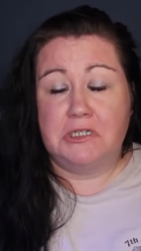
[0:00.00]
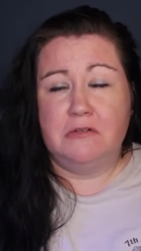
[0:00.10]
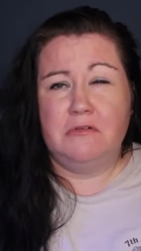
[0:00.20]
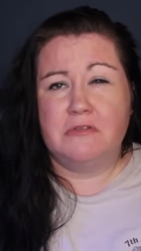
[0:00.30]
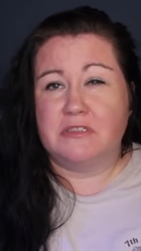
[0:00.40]
I
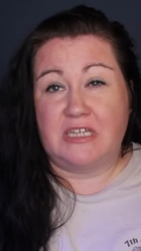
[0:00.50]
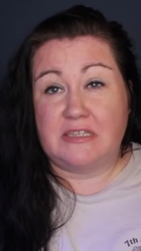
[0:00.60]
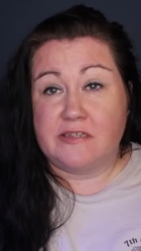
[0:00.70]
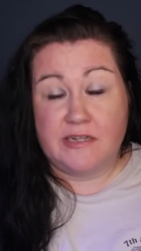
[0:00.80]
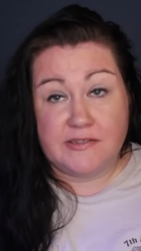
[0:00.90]
don't know that
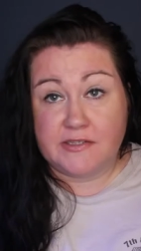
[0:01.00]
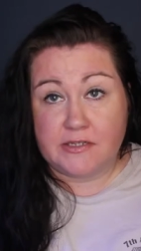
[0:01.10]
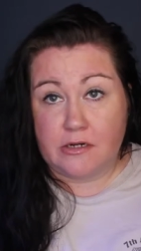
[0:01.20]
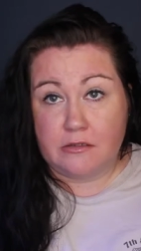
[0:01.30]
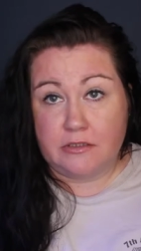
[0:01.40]
that's
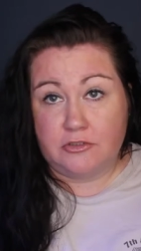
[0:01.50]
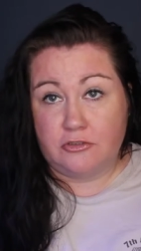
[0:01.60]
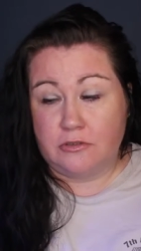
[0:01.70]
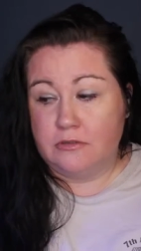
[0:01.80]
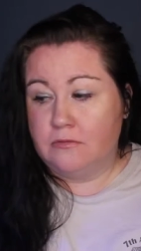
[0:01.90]
necessarily
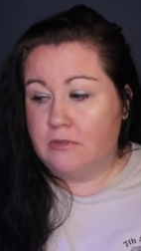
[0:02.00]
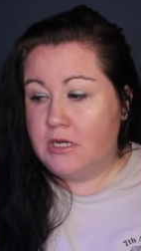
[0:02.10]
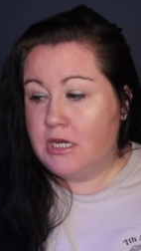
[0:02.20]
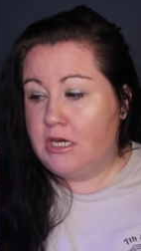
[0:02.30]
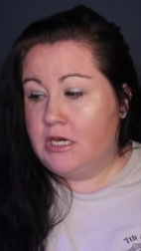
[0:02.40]
true.
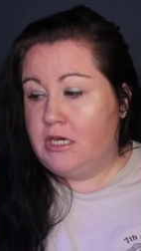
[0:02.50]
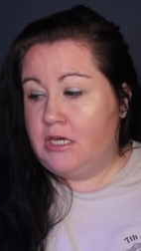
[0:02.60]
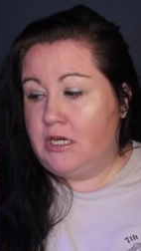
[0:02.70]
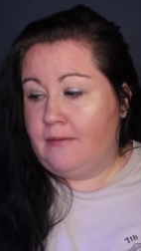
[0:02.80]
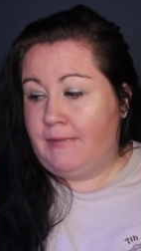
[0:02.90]

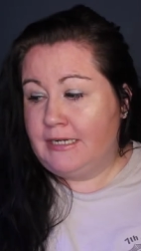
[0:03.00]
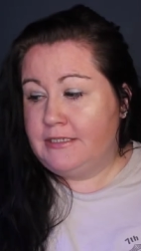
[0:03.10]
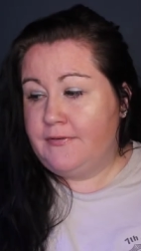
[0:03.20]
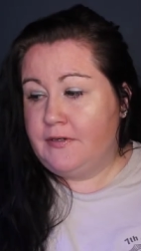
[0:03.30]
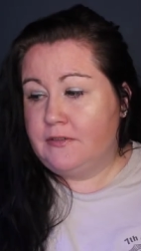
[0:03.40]

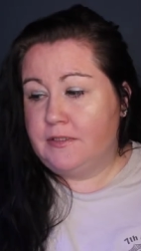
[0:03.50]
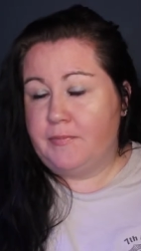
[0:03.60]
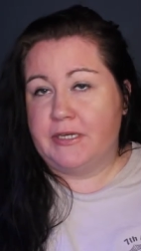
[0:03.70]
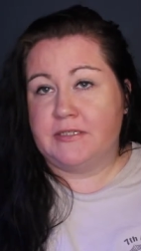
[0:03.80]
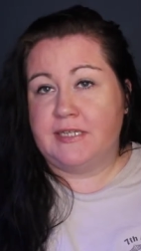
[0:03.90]
Mine definitely
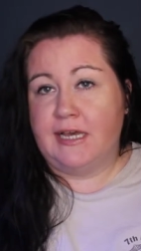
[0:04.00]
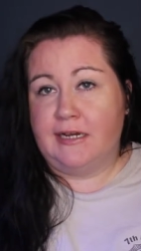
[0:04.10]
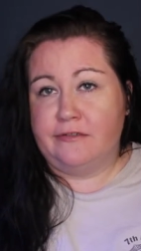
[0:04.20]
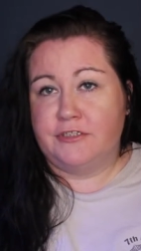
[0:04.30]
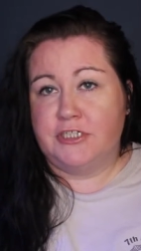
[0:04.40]
picks at
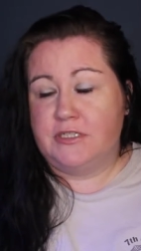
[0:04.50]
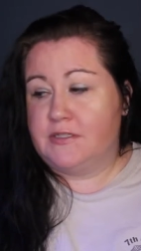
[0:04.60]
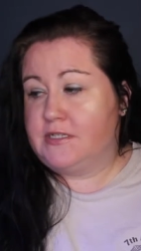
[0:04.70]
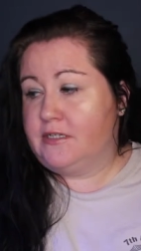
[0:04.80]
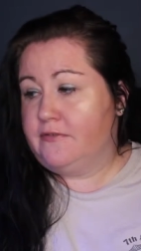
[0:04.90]
algae
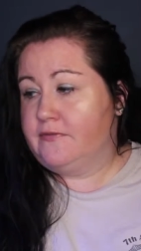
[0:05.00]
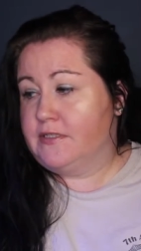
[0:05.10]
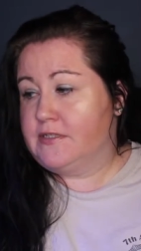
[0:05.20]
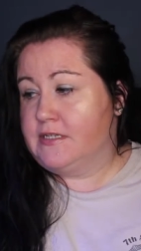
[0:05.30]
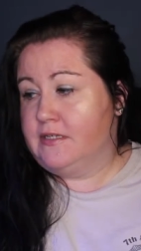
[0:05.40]
and stuff
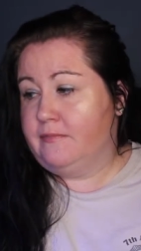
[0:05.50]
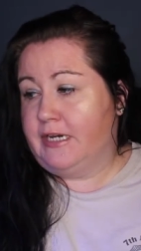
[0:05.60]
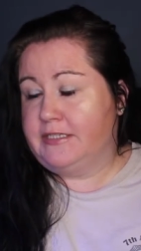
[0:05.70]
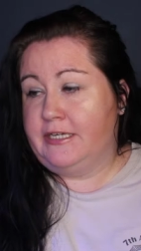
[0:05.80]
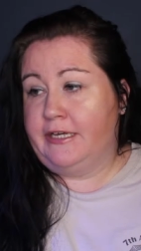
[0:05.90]
that's in
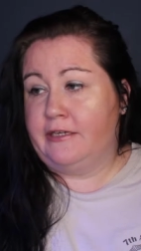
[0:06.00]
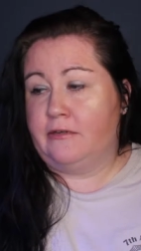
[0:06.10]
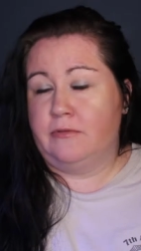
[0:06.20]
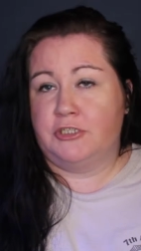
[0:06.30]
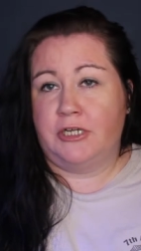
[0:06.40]
my
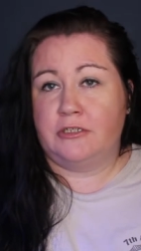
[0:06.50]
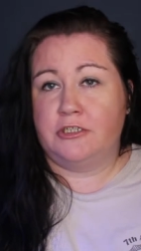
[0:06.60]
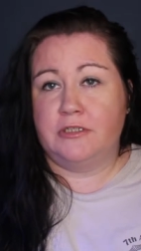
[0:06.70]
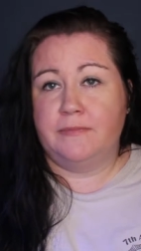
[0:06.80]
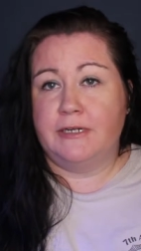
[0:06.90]
tank, which
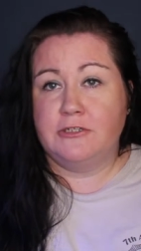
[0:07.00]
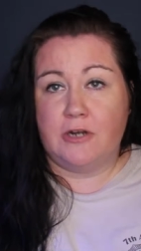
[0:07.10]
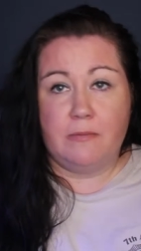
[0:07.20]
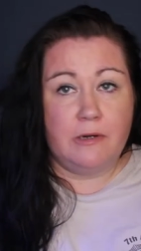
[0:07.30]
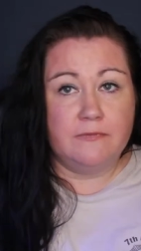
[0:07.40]
actually my
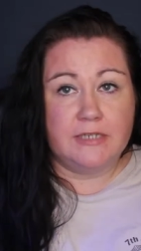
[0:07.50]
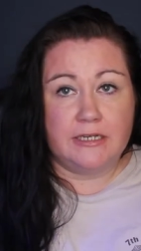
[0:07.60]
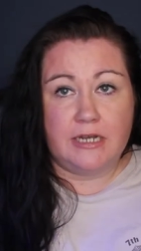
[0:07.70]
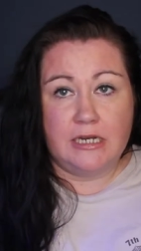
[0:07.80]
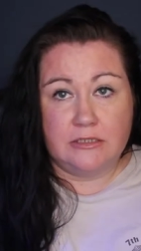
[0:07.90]
drop-off
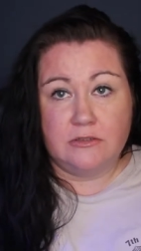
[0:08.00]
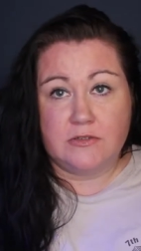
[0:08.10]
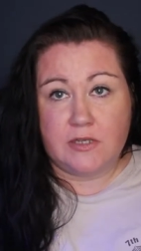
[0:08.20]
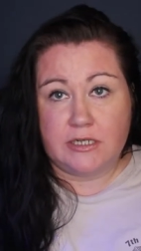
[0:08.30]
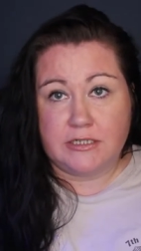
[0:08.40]
tank kind of
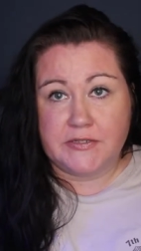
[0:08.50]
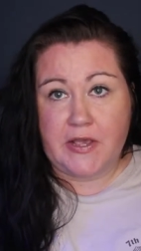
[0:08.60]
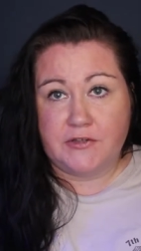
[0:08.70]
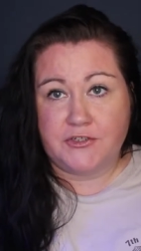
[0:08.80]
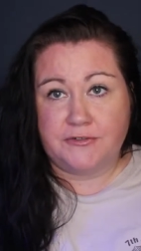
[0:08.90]
looks like a
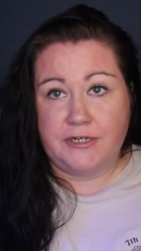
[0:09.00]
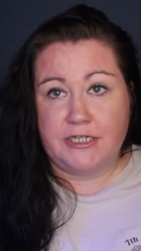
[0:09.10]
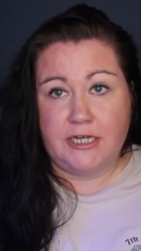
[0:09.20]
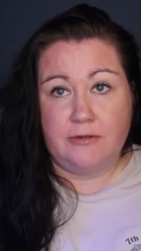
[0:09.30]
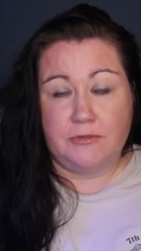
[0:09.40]
disaster
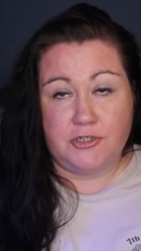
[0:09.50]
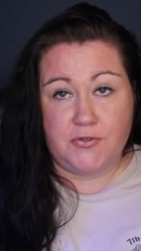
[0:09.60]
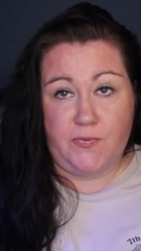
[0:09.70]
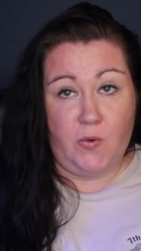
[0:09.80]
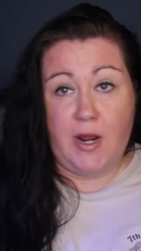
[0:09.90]
right now, which
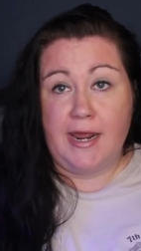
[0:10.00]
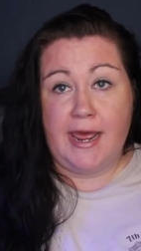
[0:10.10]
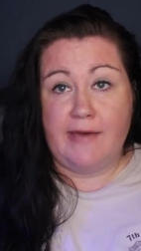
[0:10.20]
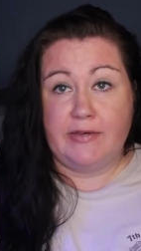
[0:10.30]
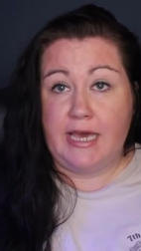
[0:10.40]
is why
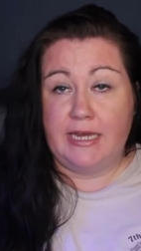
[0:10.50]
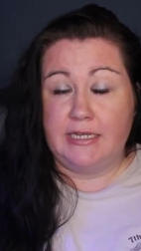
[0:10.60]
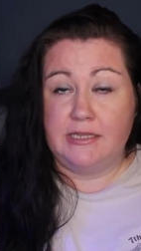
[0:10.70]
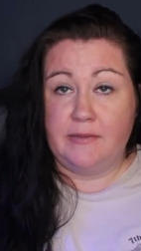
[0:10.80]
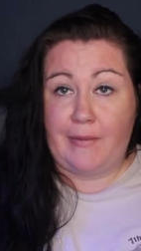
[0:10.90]
I haven't
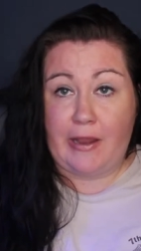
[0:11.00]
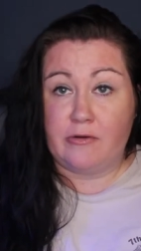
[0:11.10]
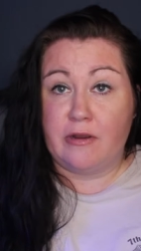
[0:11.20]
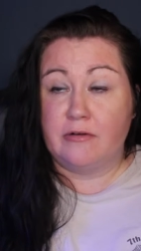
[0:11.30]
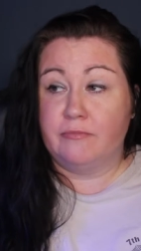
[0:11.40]
had it in the
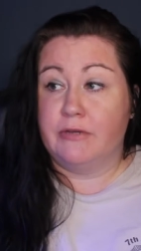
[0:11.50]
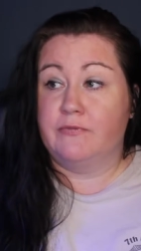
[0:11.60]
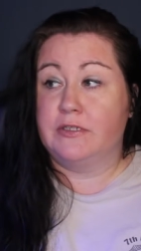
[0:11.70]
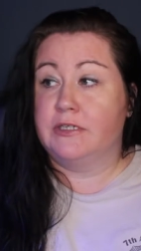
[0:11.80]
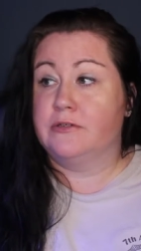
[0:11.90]
background of my
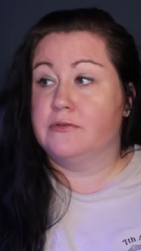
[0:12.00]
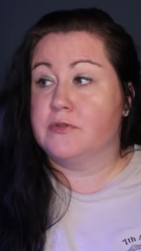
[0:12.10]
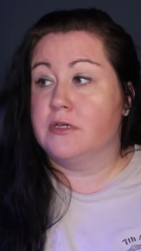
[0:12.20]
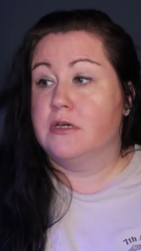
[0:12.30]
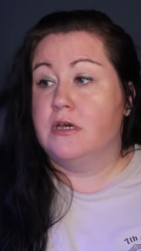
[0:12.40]

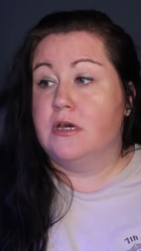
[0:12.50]
videos.